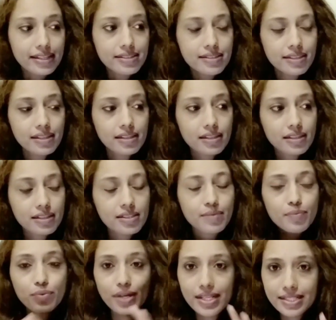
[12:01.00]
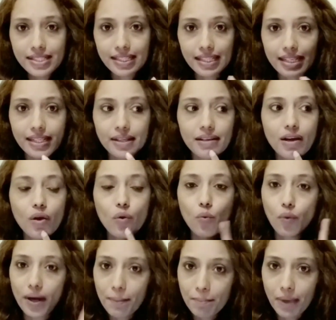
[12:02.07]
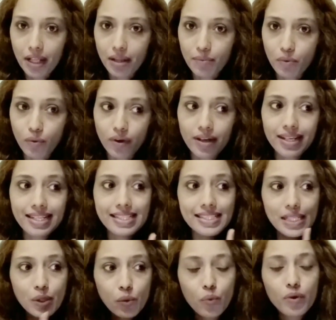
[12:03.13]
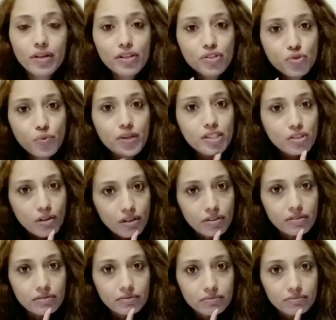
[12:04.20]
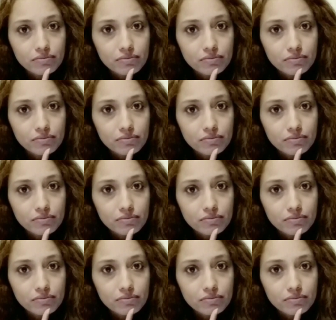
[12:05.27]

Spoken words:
and surprisingly, one Balboa is equivalent to $1.